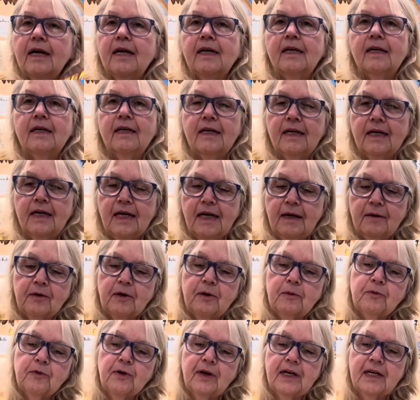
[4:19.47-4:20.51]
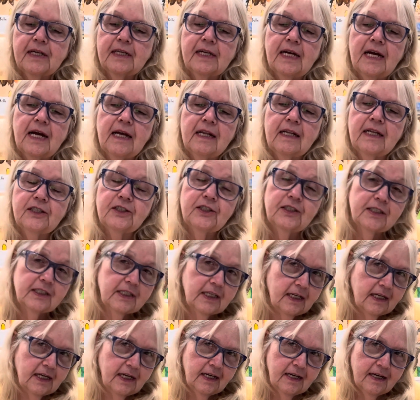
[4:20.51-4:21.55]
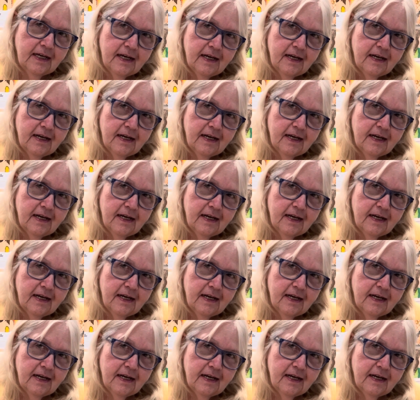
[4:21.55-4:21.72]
I'm going to bring you down, let you see